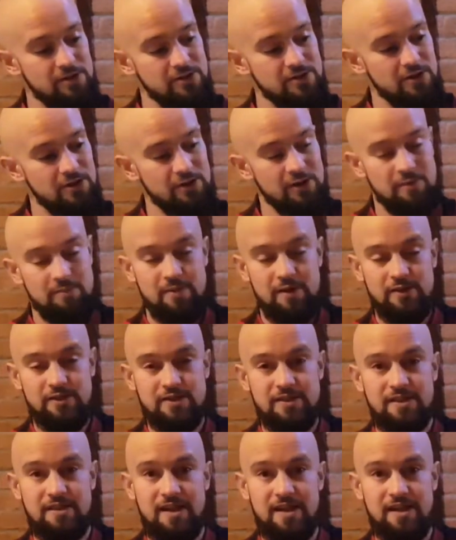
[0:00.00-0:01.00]
to talk about
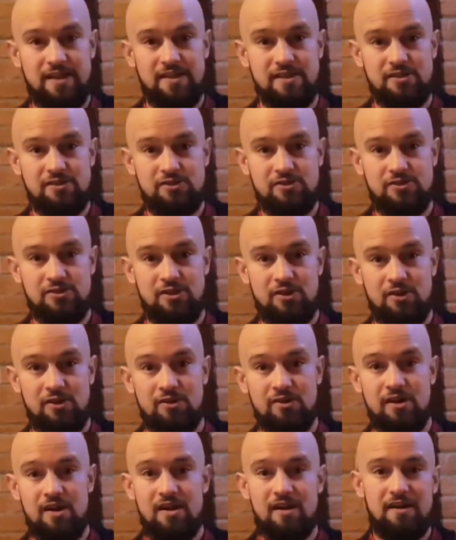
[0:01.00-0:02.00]
today.
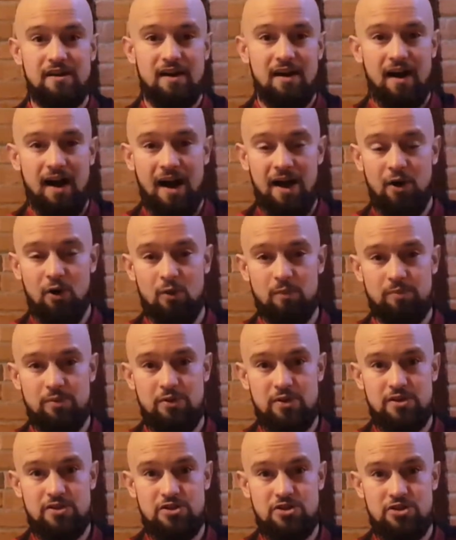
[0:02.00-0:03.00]
So I hope
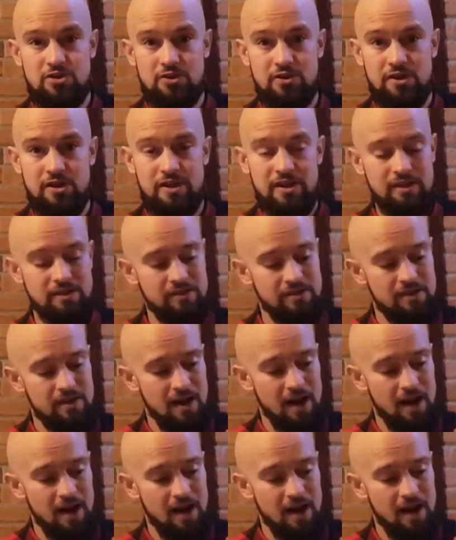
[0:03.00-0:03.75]
you enjoy it.